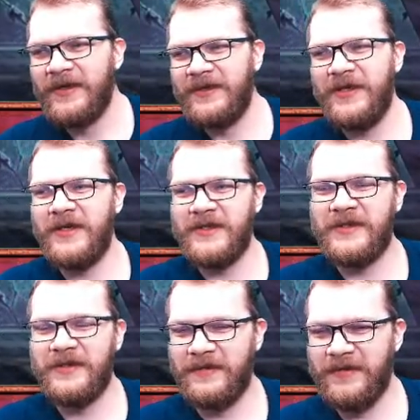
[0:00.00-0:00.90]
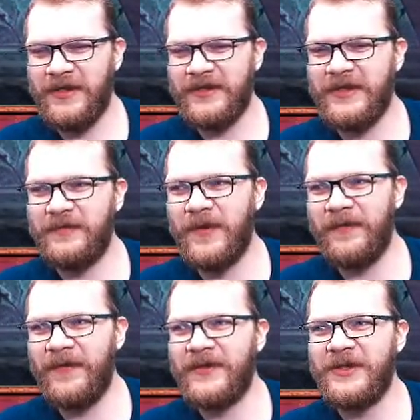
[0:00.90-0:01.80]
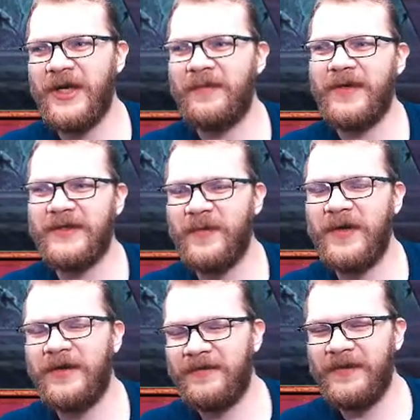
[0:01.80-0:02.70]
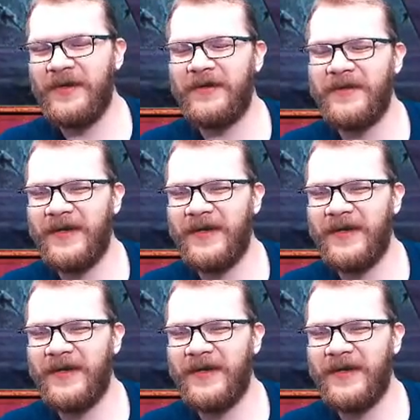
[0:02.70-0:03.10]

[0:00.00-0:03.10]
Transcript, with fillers: Just just as one of those champions where, you know,